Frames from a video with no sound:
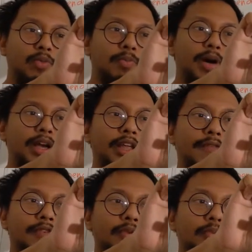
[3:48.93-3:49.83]
But
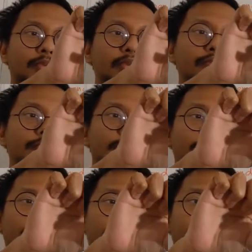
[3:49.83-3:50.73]
if you move your
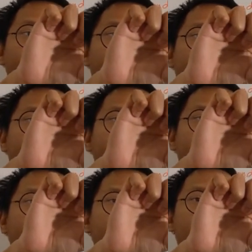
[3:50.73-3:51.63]
fingers and
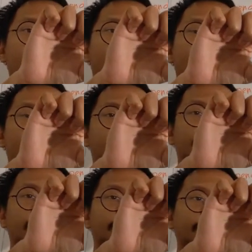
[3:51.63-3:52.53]
fix it at one
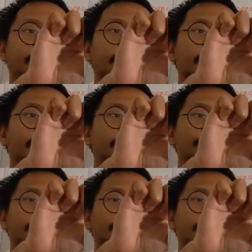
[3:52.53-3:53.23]
end of the pen,